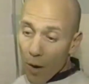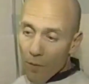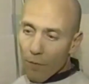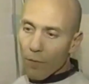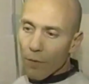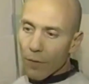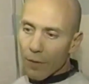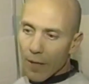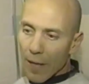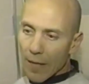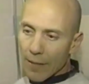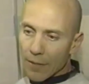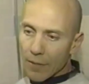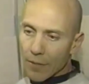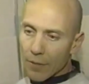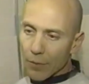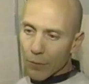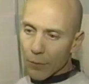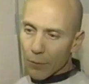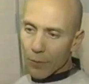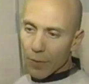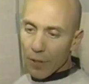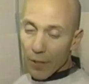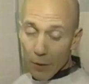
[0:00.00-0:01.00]
Whoever
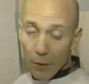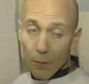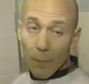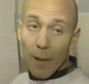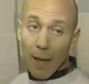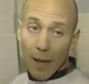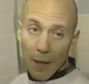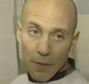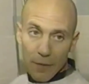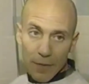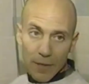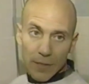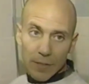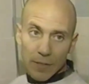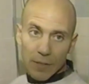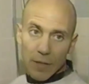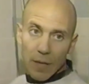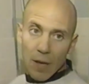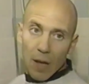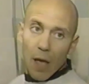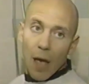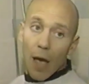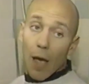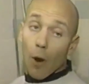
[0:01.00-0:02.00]
gets to hear about
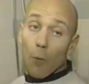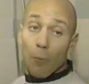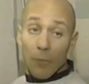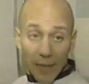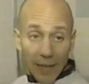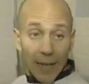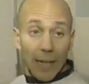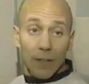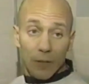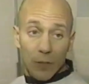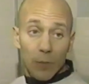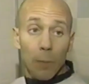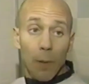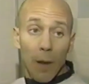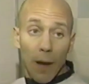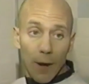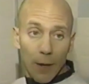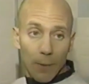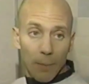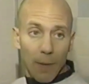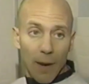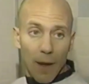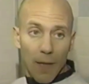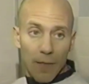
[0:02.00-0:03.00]
this, I hope they get
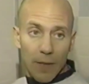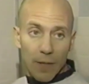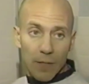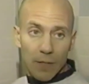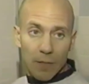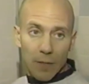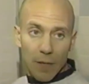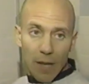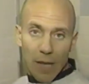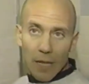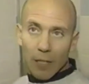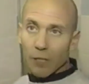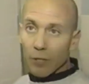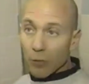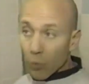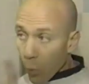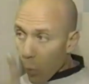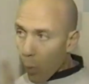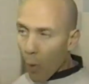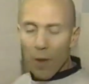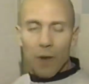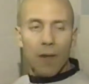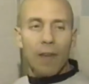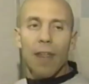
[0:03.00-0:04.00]
inspired by this.
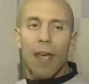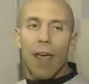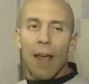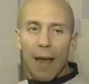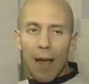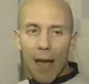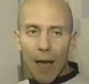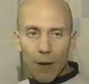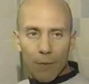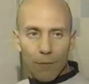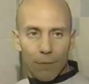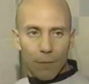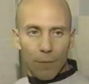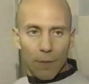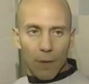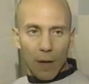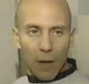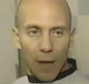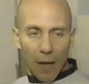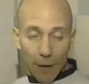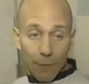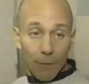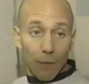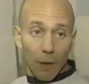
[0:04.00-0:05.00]
It's one day out
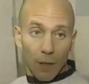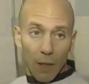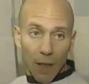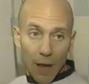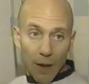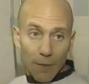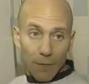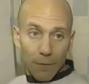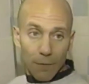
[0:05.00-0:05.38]
of out of our